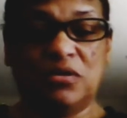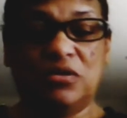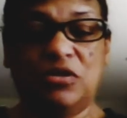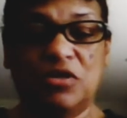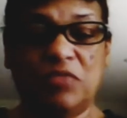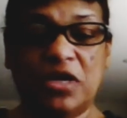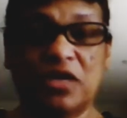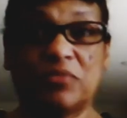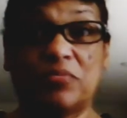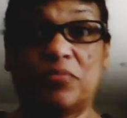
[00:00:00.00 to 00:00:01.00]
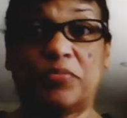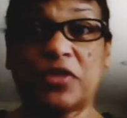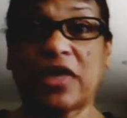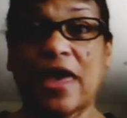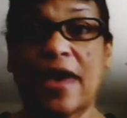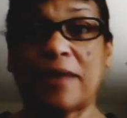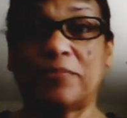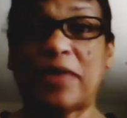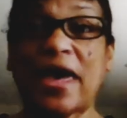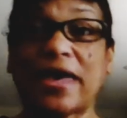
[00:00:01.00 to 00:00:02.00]
you can make it, the
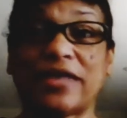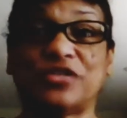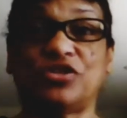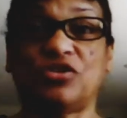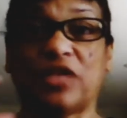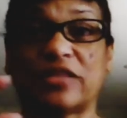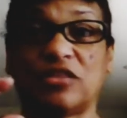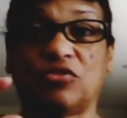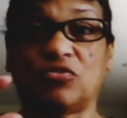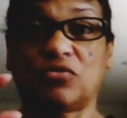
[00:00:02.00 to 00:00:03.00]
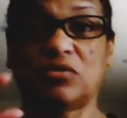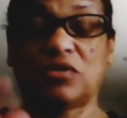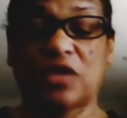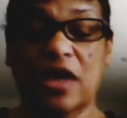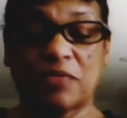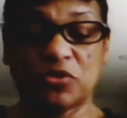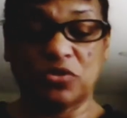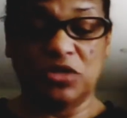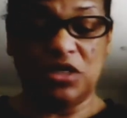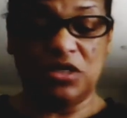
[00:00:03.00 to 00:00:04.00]
package, you know, like the little capsule
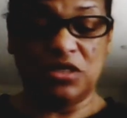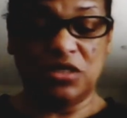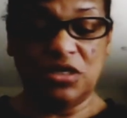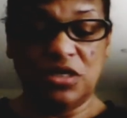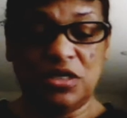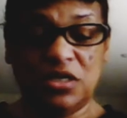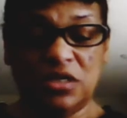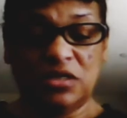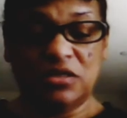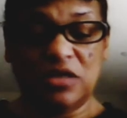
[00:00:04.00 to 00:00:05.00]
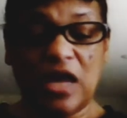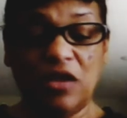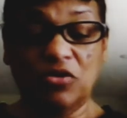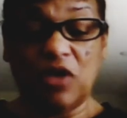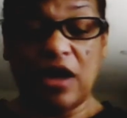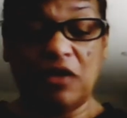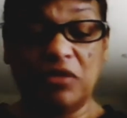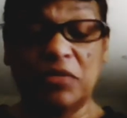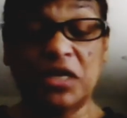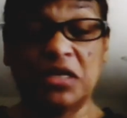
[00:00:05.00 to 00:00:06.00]
things. I don't know how he
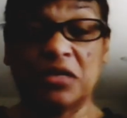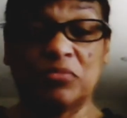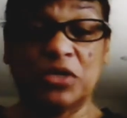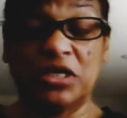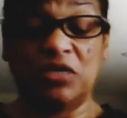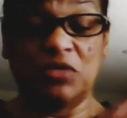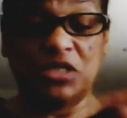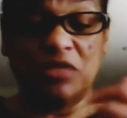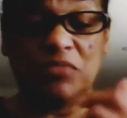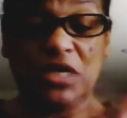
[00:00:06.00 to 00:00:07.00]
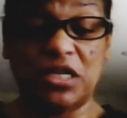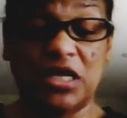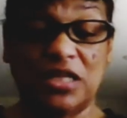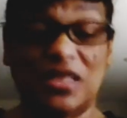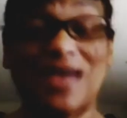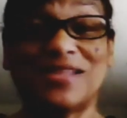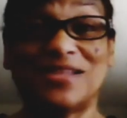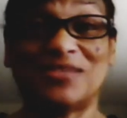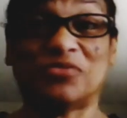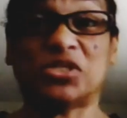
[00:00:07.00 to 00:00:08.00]
made it. But anyways, he made it, and that
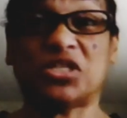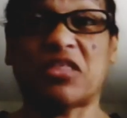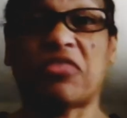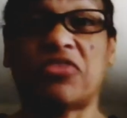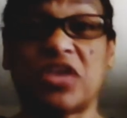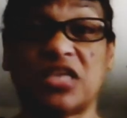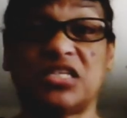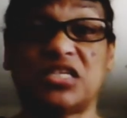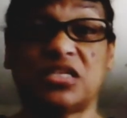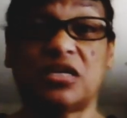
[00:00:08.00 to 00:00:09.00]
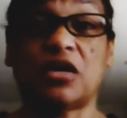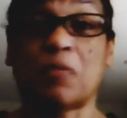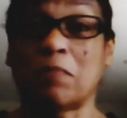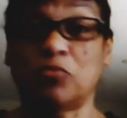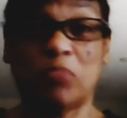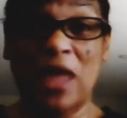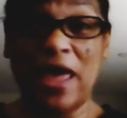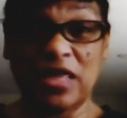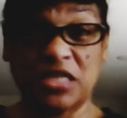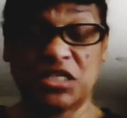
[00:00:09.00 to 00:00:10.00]
was the thickest,
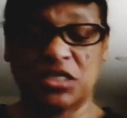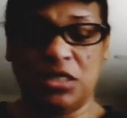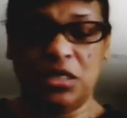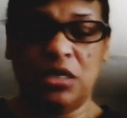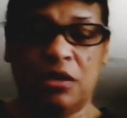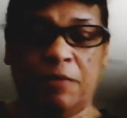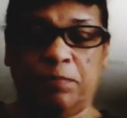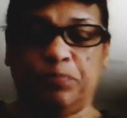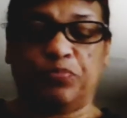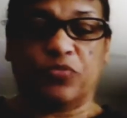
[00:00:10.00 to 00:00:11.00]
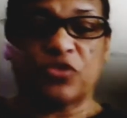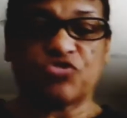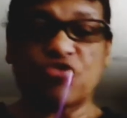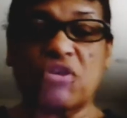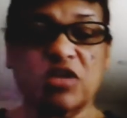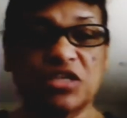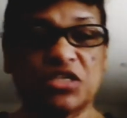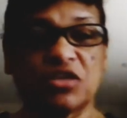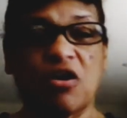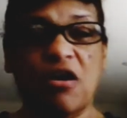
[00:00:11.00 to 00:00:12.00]
blackest,
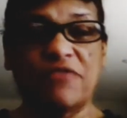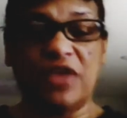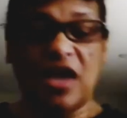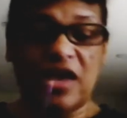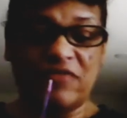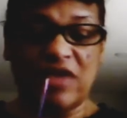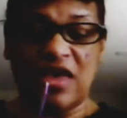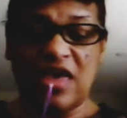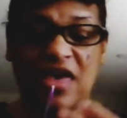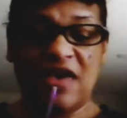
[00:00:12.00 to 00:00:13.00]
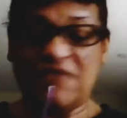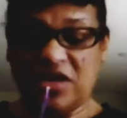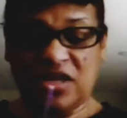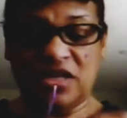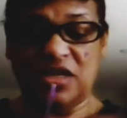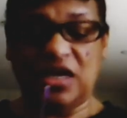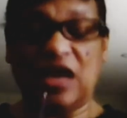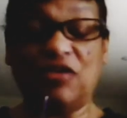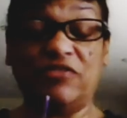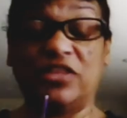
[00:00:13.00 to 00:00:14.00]
strongest coffee I had ever.
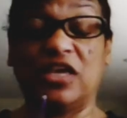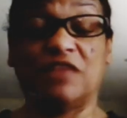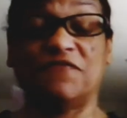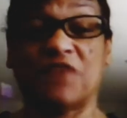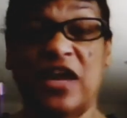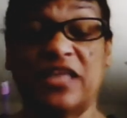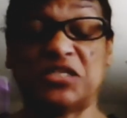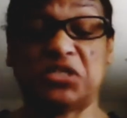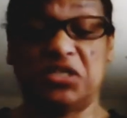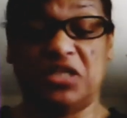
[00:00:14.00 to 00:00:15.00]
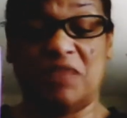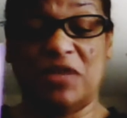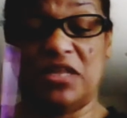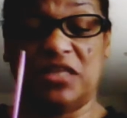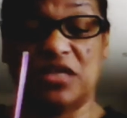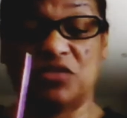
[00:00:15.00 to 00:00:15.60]
I don't even think in France they made it that